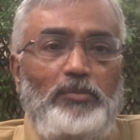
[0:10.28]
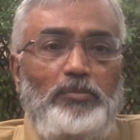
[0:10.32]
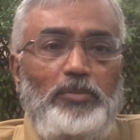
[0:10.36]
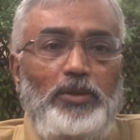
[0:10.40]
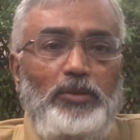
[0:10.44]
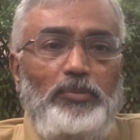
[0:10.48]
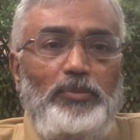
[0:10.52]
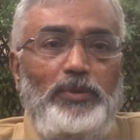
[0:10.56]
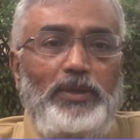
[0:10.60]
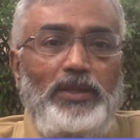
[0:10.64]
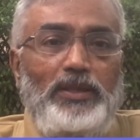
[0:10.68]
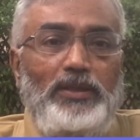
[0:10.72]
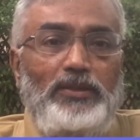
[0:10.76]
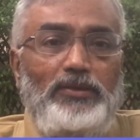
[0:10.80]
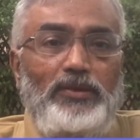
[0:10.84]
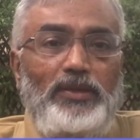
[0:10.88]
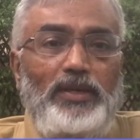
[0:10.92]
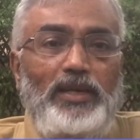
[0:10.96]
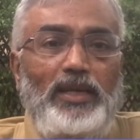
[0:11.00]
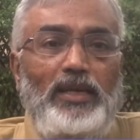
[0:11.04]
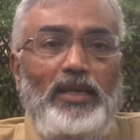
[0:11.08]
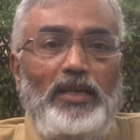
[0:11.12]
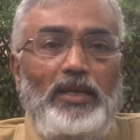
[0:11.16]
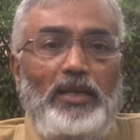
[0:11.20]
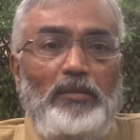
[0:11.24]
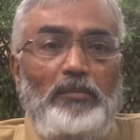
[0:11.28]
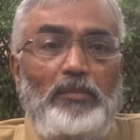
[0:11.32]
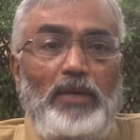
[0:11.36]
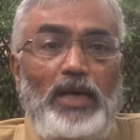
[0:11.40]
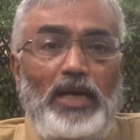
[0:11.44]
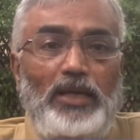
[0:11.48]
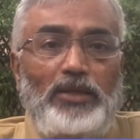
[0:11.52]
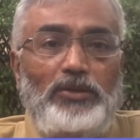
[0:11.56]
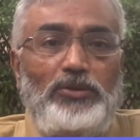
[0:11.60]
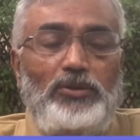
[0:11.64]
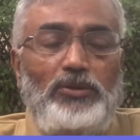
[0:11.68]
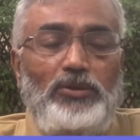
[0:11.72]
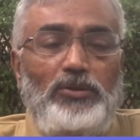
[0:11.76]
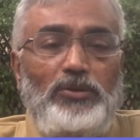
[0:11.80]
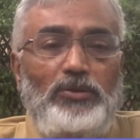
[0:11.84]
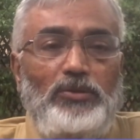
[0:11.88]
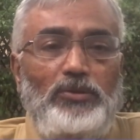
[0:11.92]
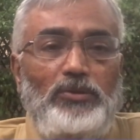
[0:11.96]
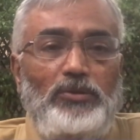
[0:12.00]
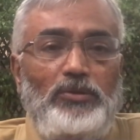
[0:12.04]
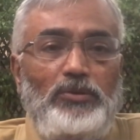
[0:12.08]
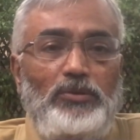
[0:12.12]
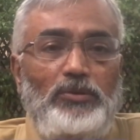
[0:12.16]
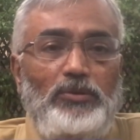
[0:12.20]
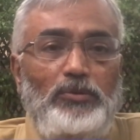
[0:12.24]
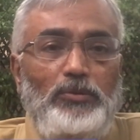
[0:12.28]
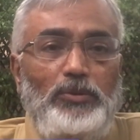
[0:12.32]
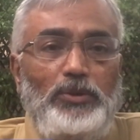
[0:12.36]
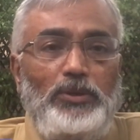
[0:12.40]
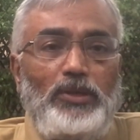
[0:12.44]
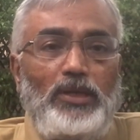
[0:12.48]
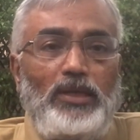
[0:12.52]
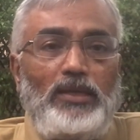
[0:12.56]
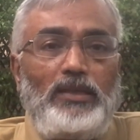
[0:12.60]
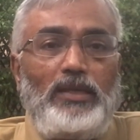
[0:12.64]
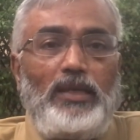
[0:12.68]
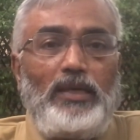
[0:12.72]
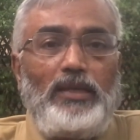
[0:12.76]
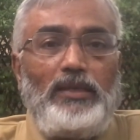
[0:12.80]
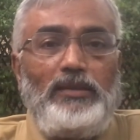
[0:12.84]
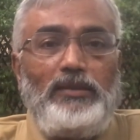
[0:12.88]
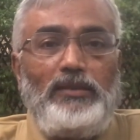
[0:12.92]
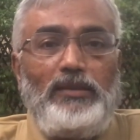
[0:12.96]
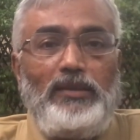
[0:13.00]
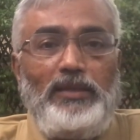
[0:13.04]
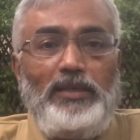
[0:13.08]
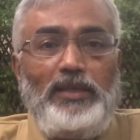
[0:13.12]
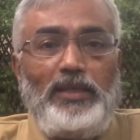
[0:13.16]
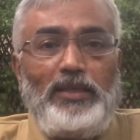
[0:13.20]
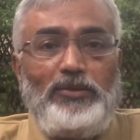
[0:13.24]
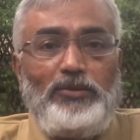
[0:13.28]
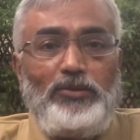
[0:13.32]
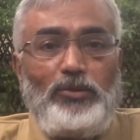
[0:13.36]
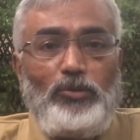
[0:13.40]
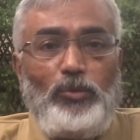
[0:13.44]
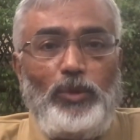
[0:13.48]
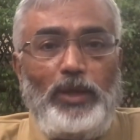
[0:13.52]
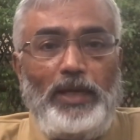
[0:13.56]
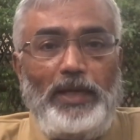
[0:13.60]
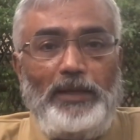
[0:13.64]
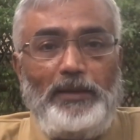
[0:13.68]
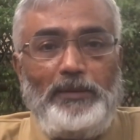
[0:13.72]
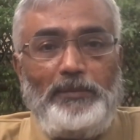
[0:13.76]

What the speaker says: between Israel and Hamas, which are currently underway.